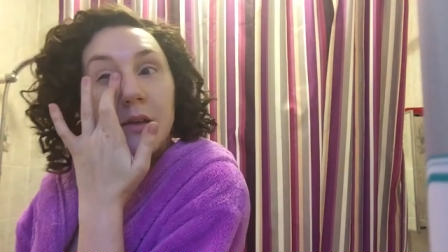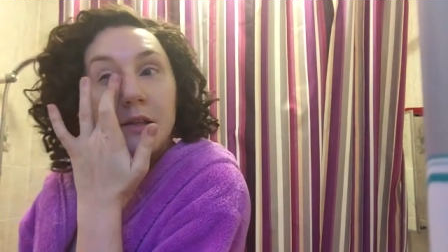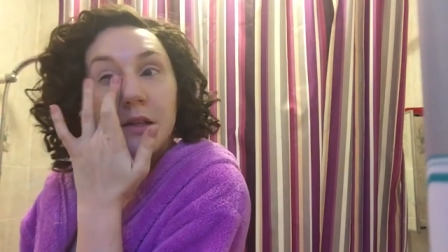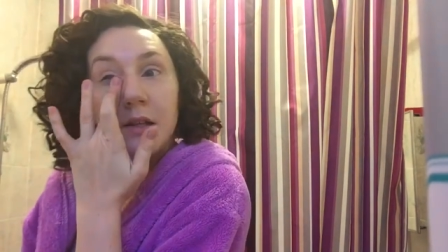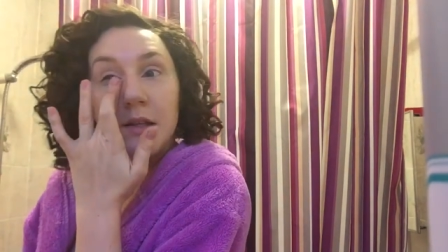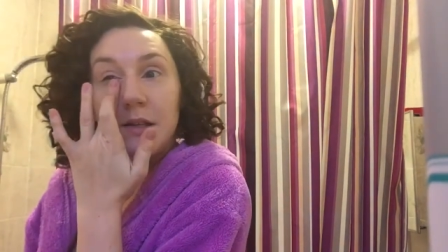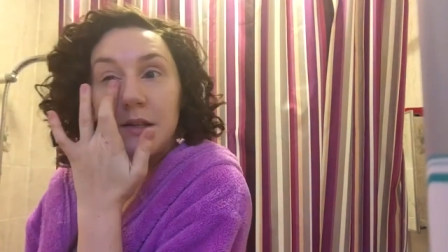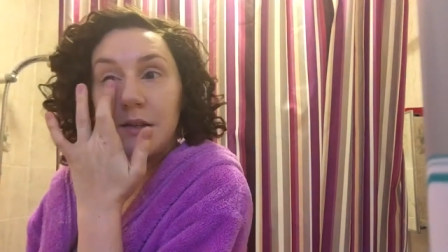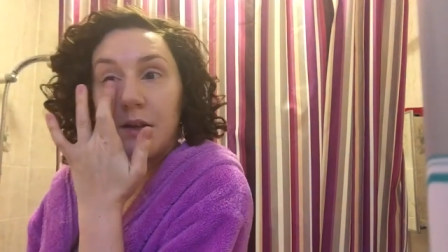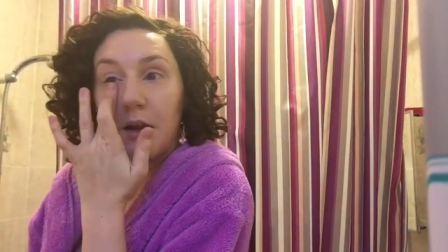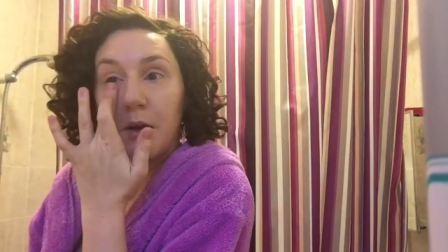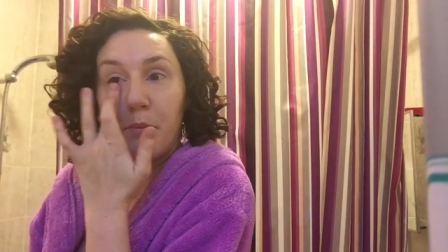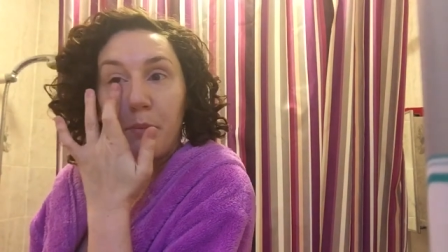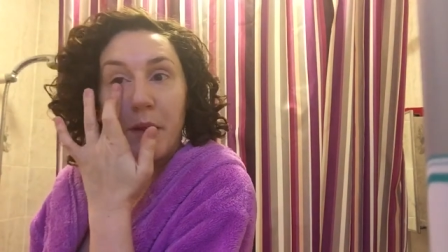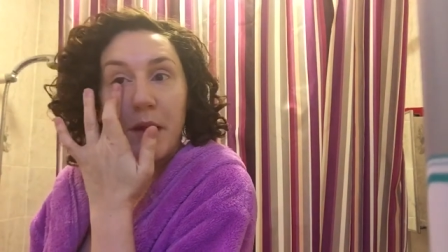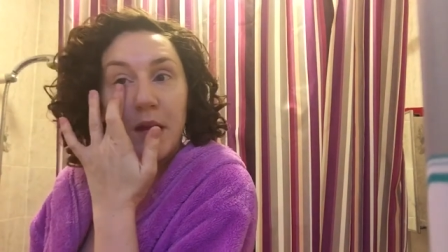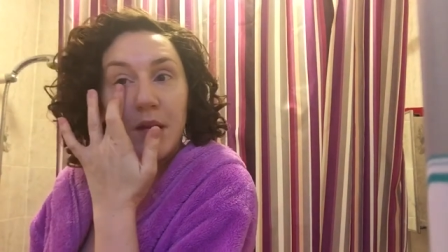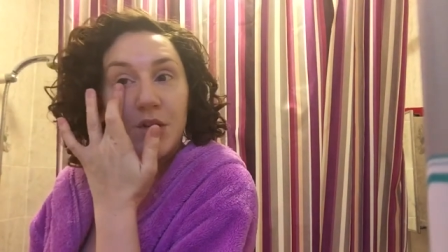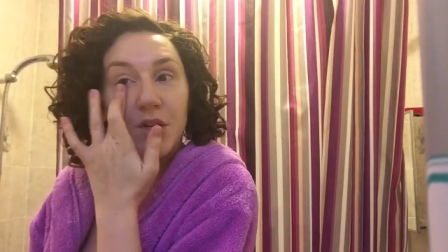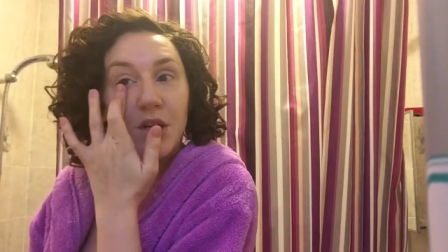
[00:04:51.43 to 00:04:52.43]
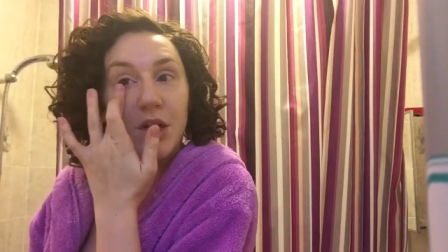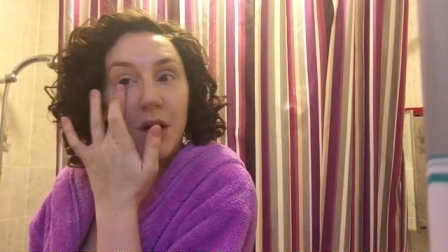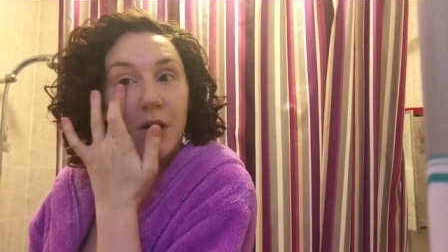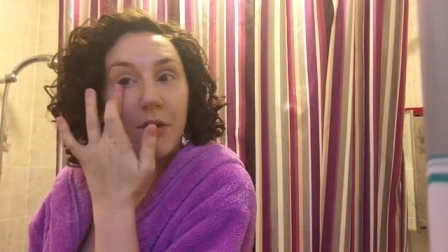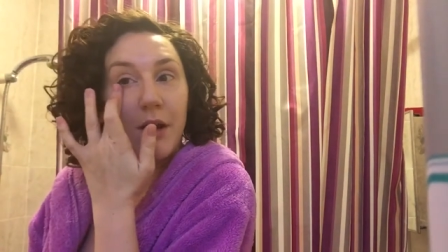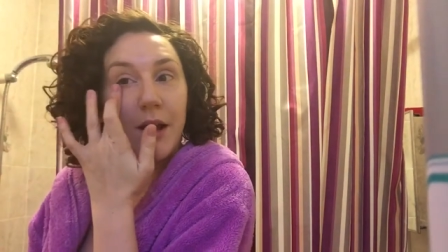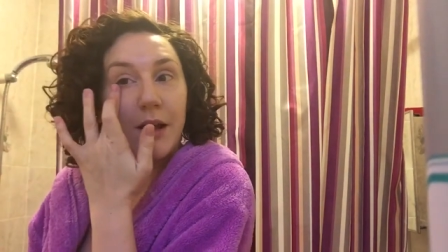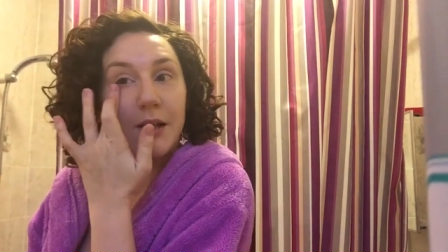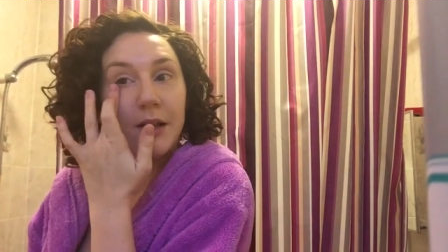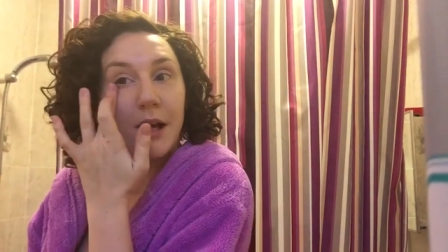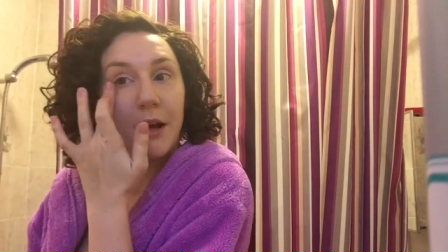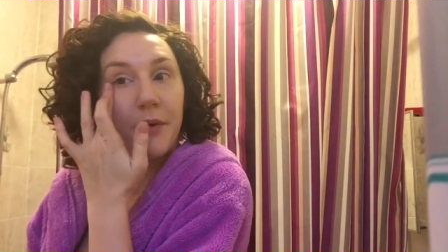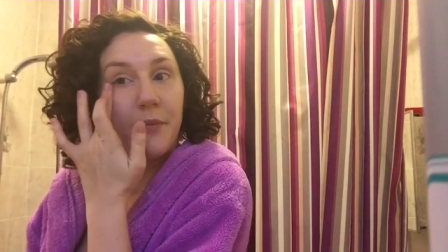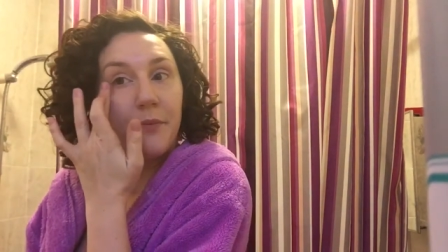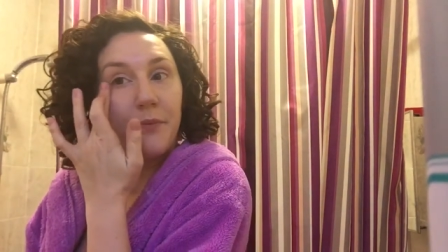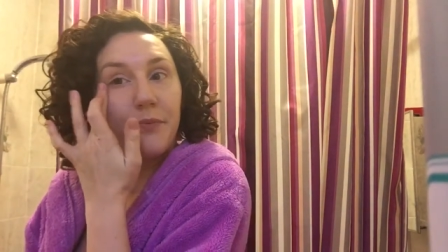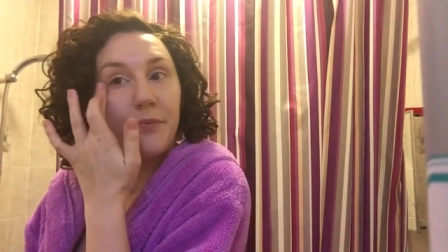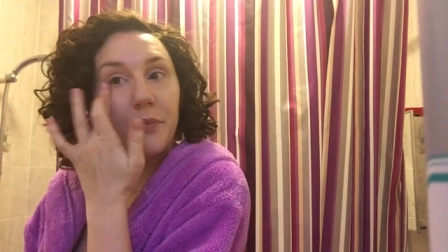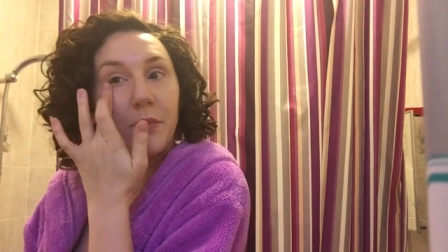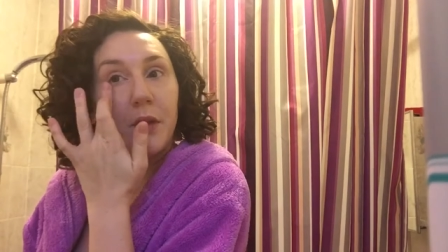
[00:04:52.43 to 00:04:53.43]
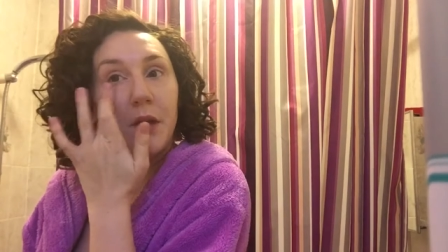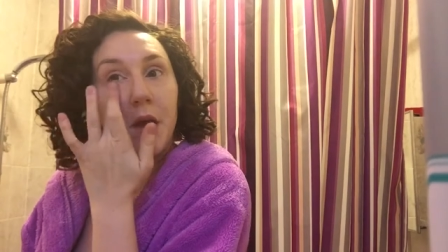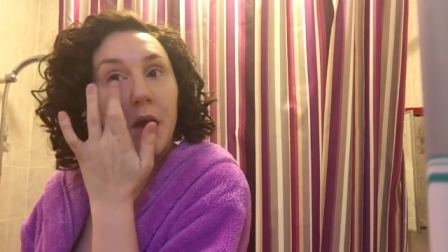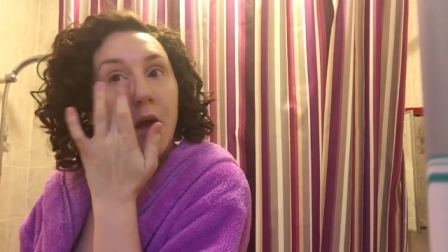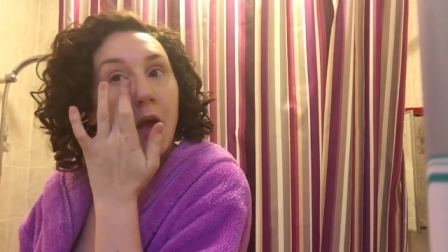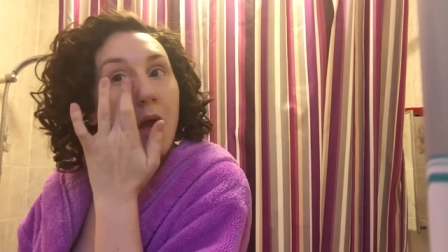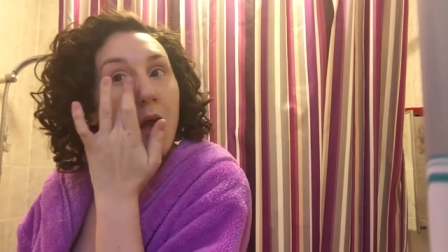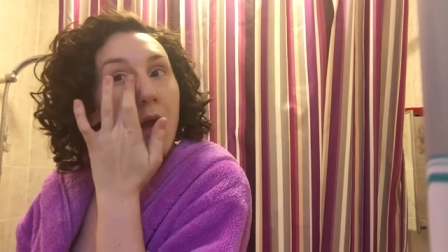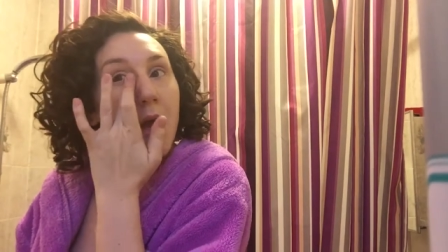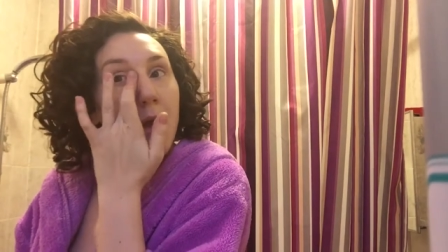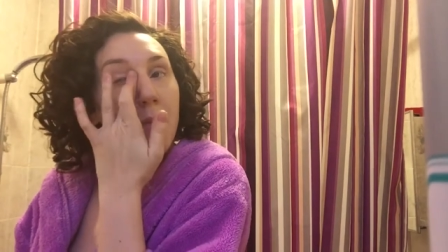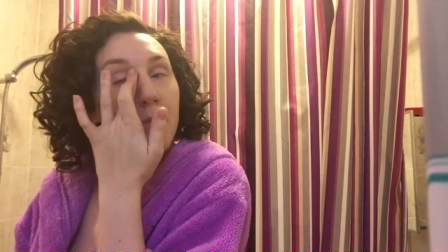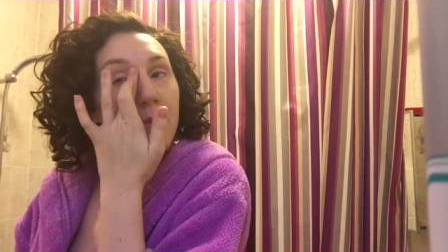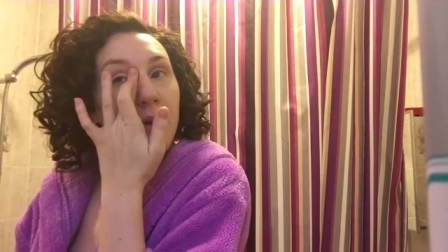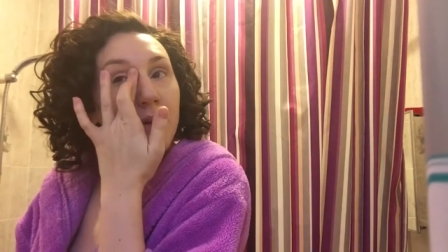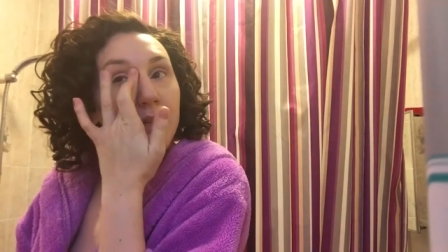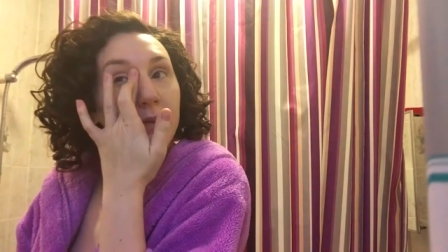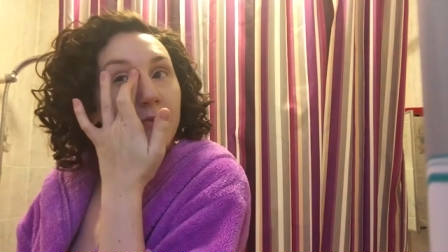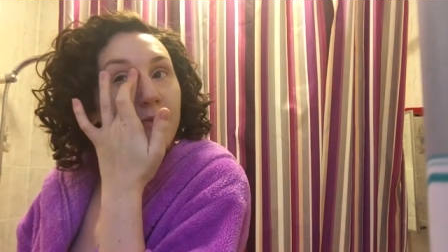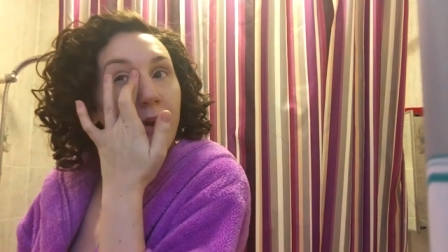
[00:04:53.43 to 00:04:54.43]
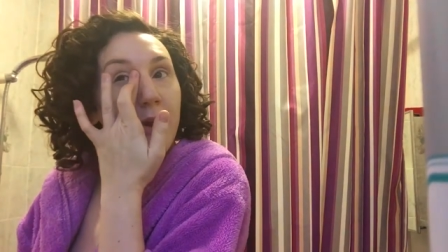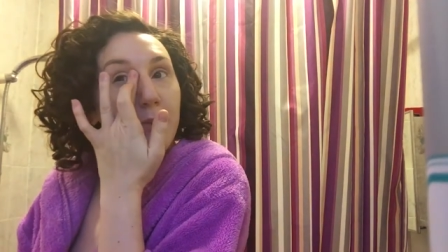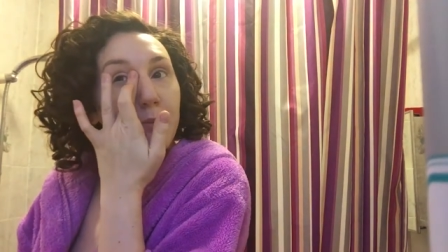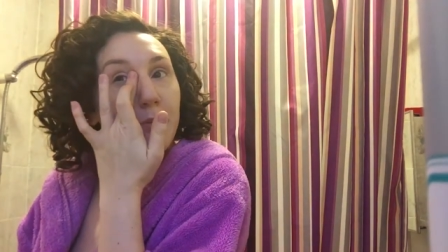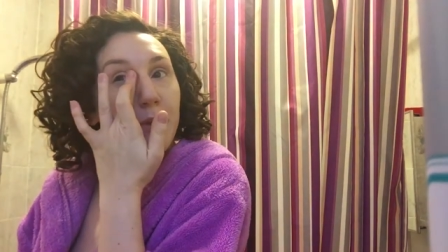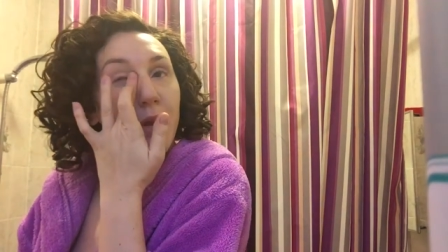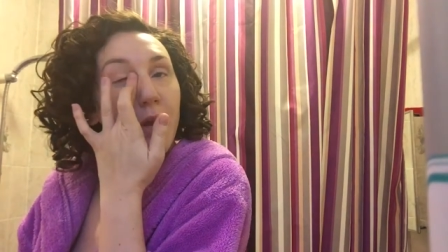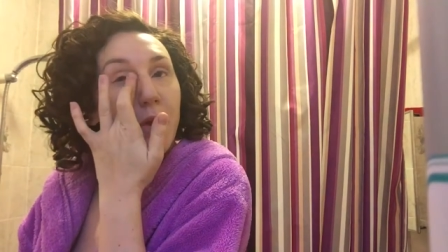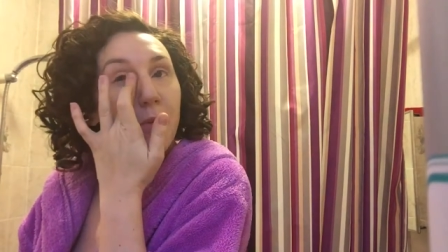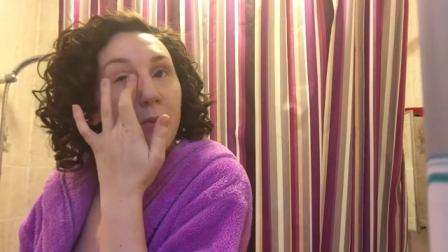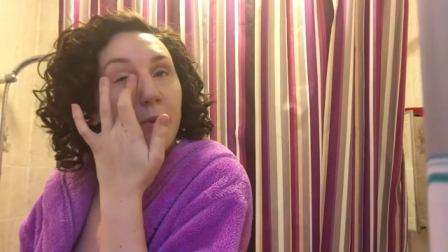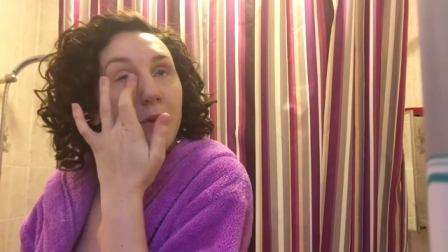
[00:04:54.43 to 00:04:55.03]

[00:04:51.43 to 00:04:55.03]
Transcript: So this is like a peachy corrector because I'm very blue,